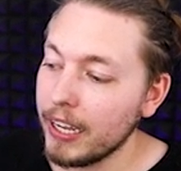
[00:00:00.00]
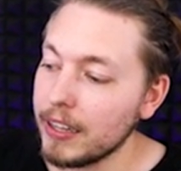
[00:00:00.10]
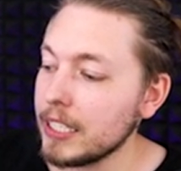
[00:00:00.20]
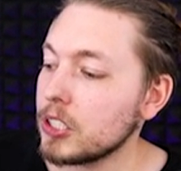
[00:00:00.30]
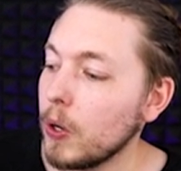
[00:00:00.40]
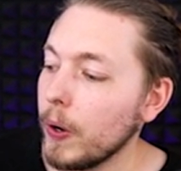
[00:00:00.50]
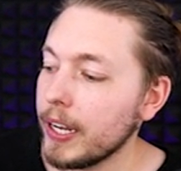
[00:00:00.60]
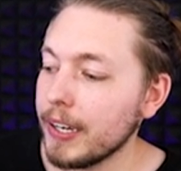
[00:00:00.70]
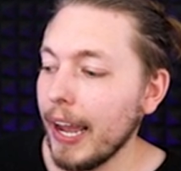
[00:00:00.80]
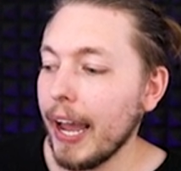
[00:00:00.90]
and let's go
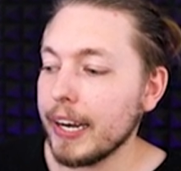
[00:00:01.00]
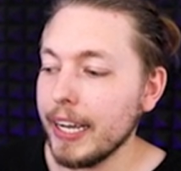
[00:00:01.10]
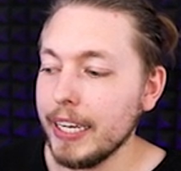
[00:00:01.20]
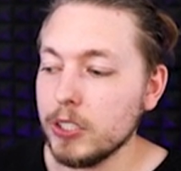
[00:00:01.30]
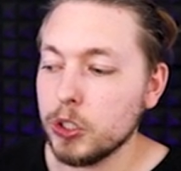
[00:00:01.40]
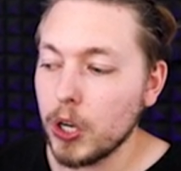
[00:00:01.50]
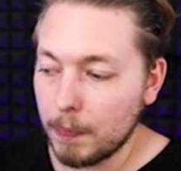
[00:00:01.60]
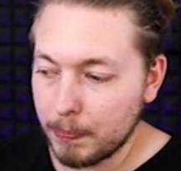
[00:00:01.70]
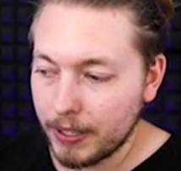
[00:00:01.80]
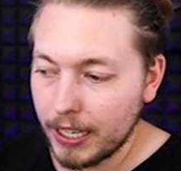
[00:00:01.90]
ahead and add a
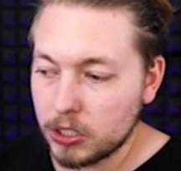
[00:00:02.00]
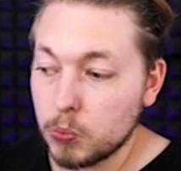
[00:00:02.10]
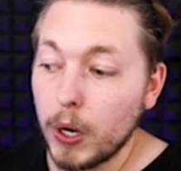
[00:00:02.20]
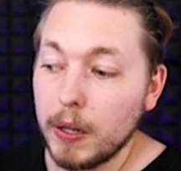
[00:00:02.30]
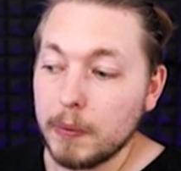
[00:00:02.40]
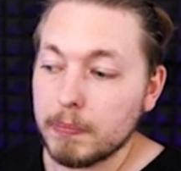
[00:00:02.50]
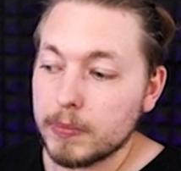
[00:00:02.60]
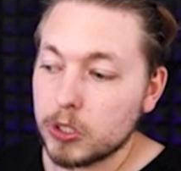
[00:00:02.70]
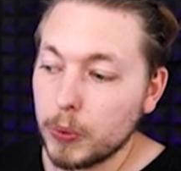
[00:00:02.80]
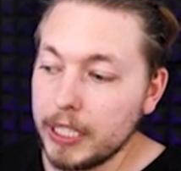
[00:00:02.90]
jump as well.
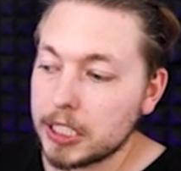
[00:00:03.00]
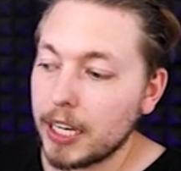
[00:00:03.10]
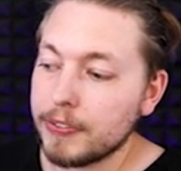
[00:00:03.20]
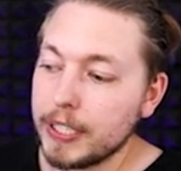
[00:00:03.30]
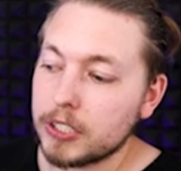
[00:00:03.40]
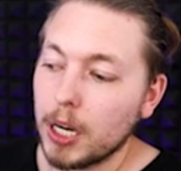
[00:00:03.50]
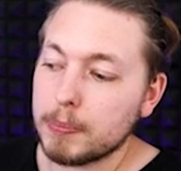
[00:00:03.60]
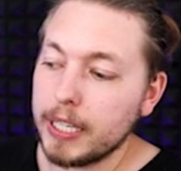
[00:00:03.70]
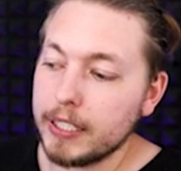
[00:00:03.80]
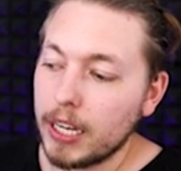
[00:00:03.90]
So inside
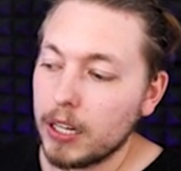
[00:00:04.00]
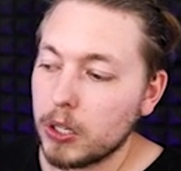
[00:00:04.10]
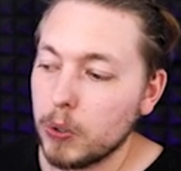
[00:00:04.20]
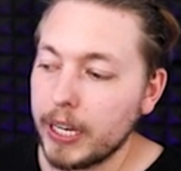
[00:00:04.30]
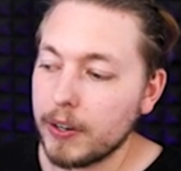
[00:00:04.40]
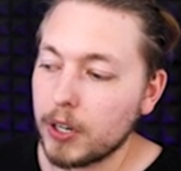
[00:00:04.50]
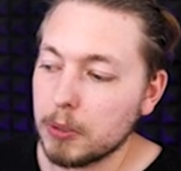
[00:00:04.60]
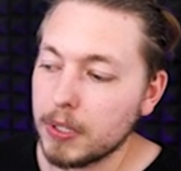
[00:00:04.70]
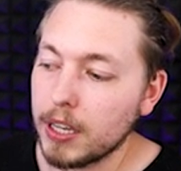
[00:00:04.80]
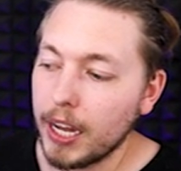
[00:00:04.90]
FixedUpdate, I'll go down a
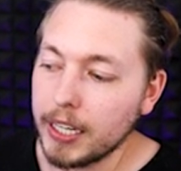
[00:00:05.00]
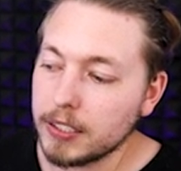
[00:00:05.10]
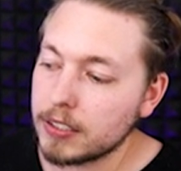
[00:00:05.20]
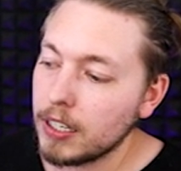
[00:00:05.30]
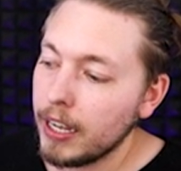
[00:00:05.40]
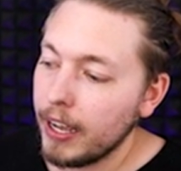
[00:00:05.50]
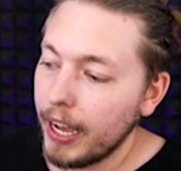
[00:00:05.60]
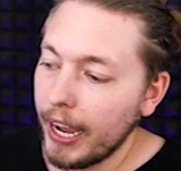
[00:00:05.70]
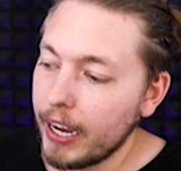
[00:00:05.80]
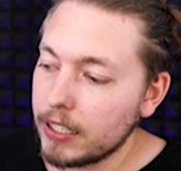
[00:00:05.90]
couple of lines
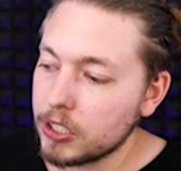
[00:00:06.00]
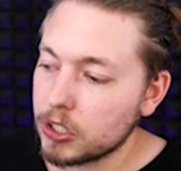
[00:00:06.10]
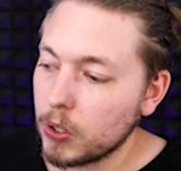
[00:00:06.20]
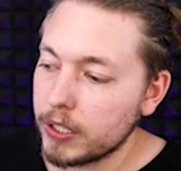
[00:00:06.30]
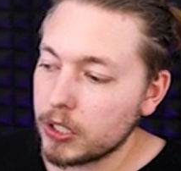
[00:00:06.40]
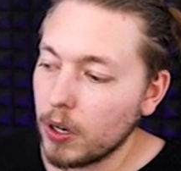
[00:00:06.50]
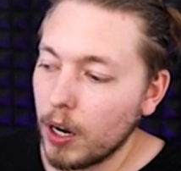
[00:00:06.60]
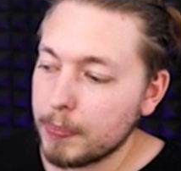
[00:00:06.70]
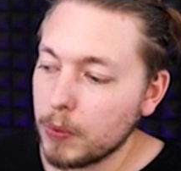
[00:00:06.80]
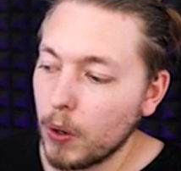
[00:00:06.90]
and I'll just go ahead and
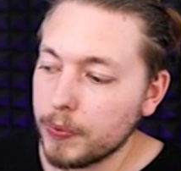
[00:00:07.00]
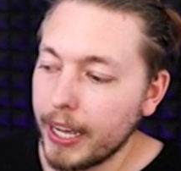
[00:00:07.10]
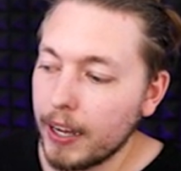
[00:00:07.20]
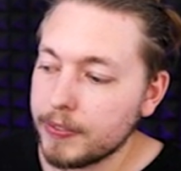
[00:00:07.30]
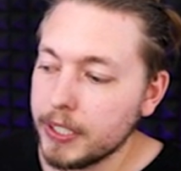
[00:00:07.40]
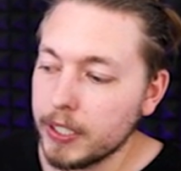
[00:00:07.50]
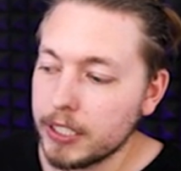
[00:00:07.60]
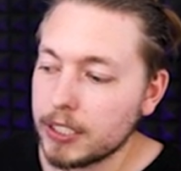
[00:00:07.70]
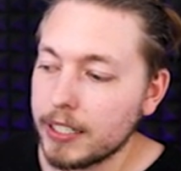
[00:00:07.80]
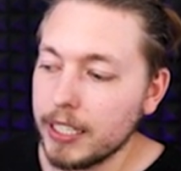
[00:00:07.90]
copy what we have here
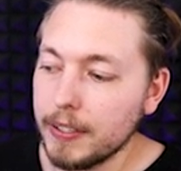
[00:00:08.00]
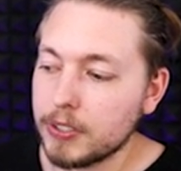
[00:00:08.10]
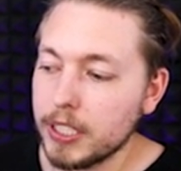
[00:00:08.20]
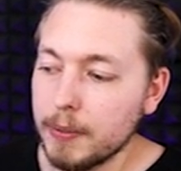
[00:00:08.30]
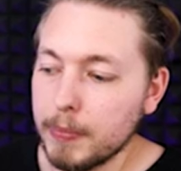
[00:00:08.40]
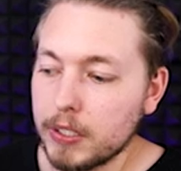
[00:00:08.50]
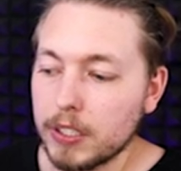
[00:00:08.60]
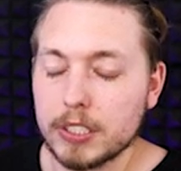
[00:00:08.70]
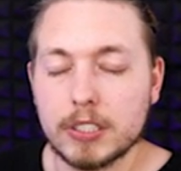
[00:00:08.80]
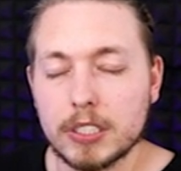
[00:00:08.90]
inside the if statement,
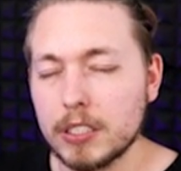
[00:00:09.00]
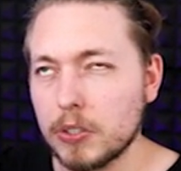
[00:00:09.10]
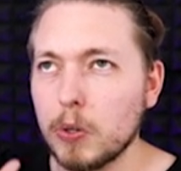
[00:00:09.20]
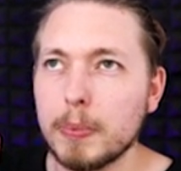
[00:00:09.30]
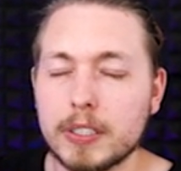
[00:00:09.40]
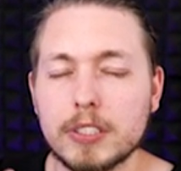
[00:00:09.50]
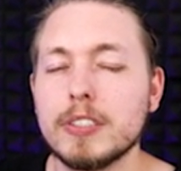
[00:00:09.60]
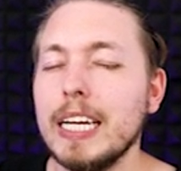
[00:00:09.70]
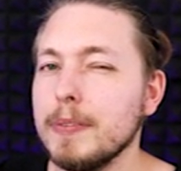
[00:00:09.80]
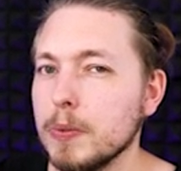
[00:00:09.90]
because it's, it's a little bit the
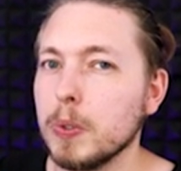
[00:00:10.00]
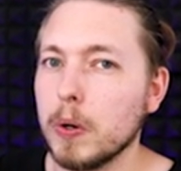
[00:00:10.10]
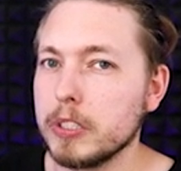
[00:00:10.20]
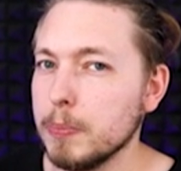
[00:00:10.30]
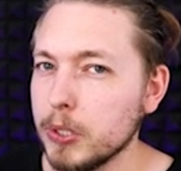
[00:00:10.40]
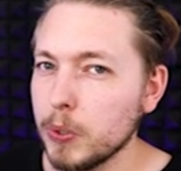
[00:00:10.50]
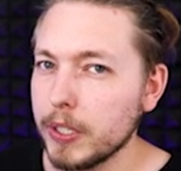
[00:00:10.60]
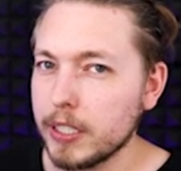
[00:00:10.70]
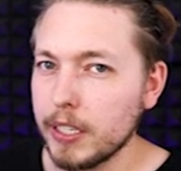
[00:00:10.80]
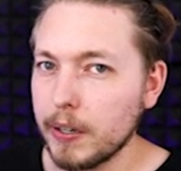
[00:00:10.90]
same that we're going to be
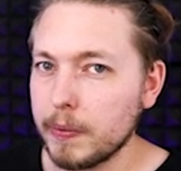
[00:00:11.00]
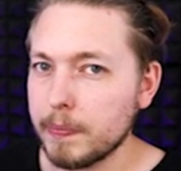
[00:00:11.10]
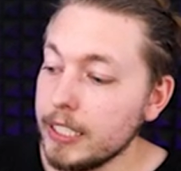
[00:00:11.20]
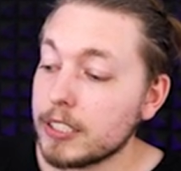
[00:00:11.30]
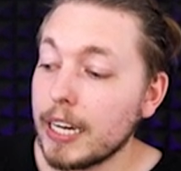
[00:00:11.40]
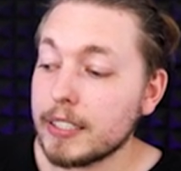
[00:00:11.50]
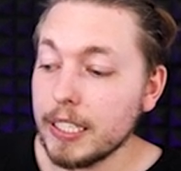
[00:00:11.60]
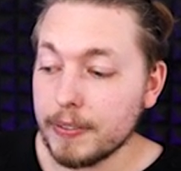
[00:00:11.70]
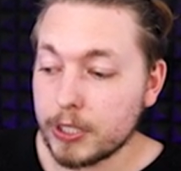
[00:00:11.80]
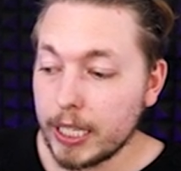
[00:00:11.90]
doing here. Inside
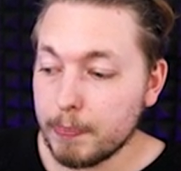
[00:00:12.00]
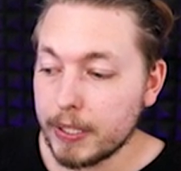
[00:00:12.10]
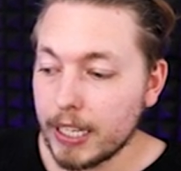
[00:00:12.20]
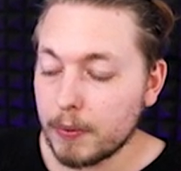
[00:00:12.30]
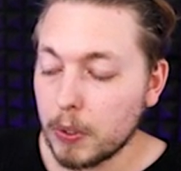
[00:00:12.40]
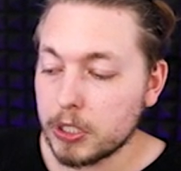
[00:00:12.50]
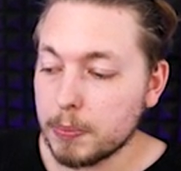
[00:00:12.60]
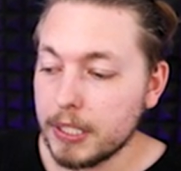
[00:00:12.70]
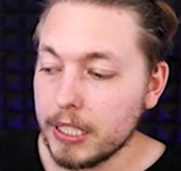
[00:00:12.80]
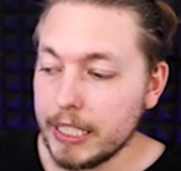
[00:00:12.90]
the if statement, I'm going
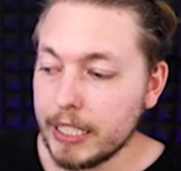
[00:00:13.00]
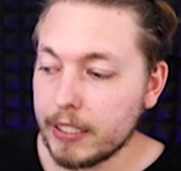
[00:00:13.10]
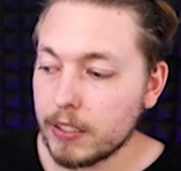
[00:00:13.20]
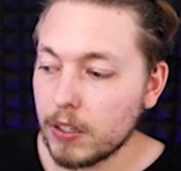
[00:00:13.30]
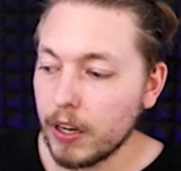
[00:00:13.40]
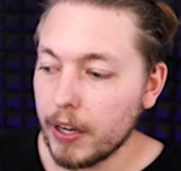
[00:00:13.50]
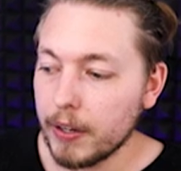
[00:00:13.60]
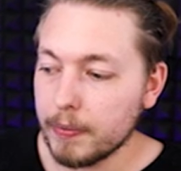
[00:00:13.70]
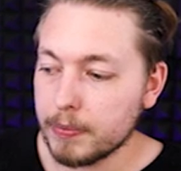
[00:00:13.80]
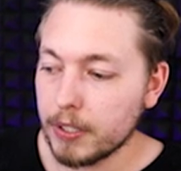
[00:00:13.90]
to be deleting
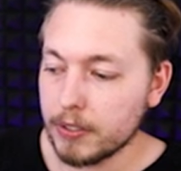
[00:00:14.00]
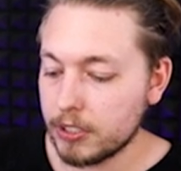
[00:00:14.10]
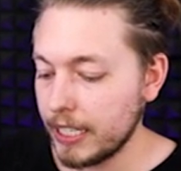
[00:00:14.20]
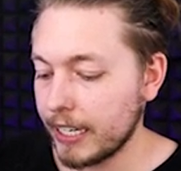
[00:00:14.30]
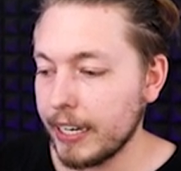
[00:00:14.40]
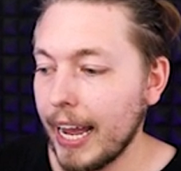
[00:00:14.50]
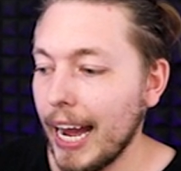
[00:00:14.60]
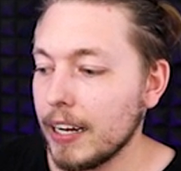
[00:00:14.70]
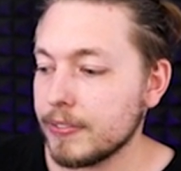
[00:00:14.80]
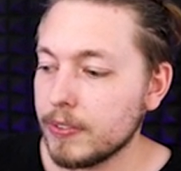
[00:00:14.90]
uh, the second
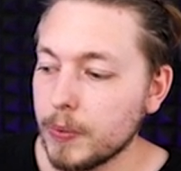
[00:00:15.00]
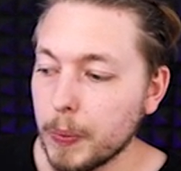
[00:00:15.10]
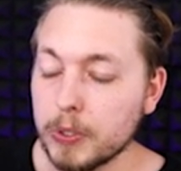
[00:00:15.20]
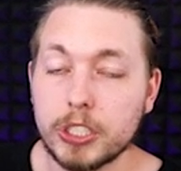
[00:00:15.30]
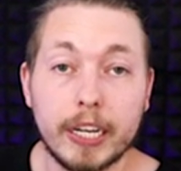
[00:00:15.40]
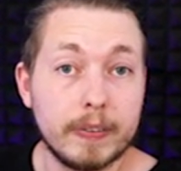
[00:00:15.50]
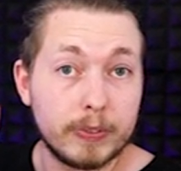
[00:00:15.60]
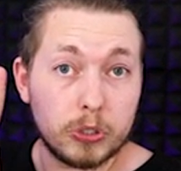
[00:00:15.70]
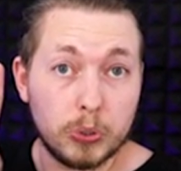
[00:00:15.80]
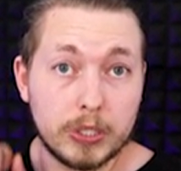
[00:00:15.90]
half where we're checking
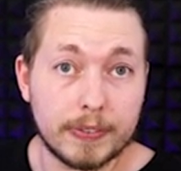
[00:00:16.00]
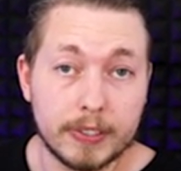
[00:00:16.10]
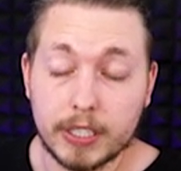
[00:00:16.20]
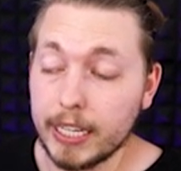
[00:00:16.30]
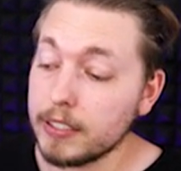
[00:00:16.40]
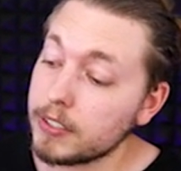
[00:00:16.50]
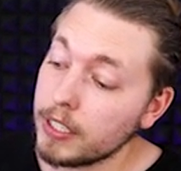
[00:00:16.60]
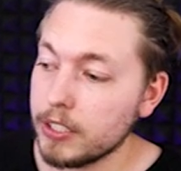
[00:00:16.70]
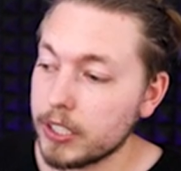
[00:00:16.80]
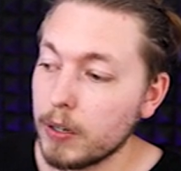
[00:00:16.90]
for two different
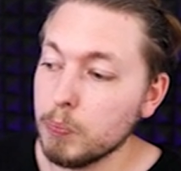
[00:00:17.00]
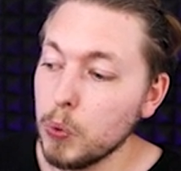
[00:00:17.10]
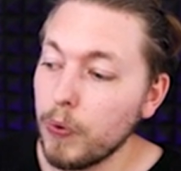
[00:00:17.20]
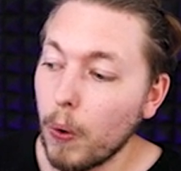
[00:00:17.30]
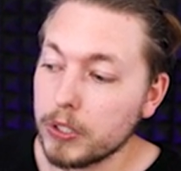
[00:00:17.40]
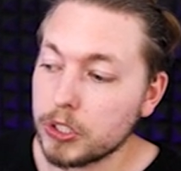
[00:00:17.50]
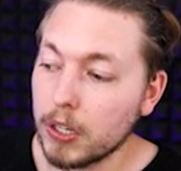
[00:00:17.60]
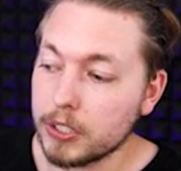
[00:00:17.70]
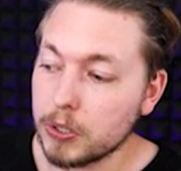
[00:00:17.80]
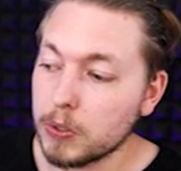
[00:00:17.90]
things. Instead of move
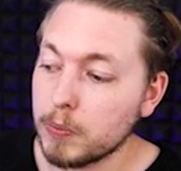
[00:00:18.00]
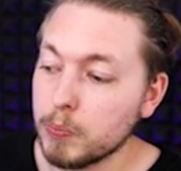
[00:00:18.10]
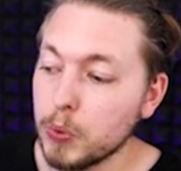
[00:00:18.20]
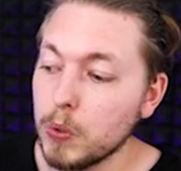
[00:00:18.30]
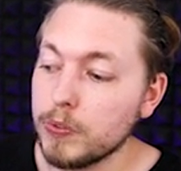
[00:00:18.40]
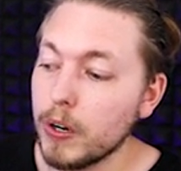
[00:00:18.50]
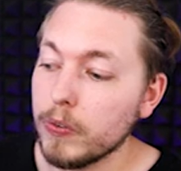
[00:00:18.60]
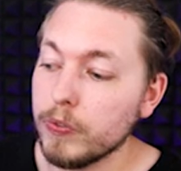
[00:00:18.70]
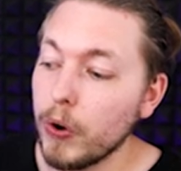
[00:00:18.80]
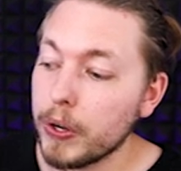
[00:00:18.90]
horizontal, move
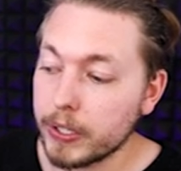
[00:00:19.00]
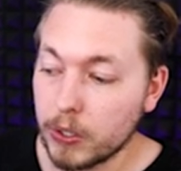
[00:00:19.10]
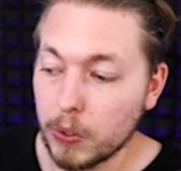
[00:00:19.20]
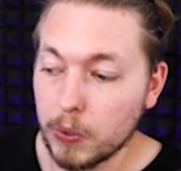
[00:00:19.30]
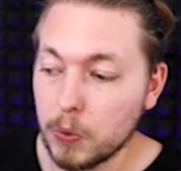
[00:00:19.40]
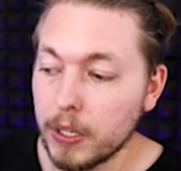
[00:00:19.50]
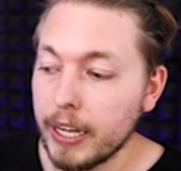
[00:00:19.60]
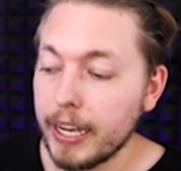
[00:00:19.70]
vertical,